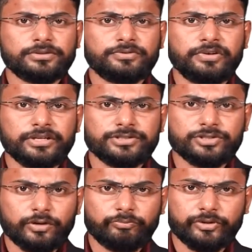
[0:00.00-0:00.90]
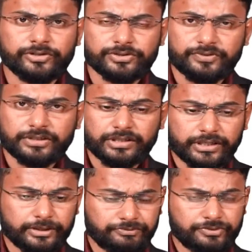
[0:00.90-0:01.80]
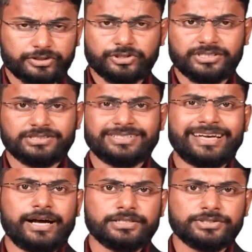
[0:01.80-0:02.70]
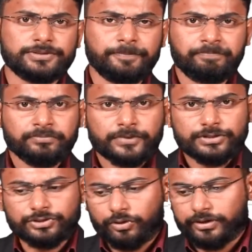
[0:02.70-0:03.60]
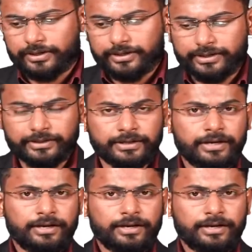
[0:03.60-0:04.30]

the various components of Ethereum, such as gas, Solidity,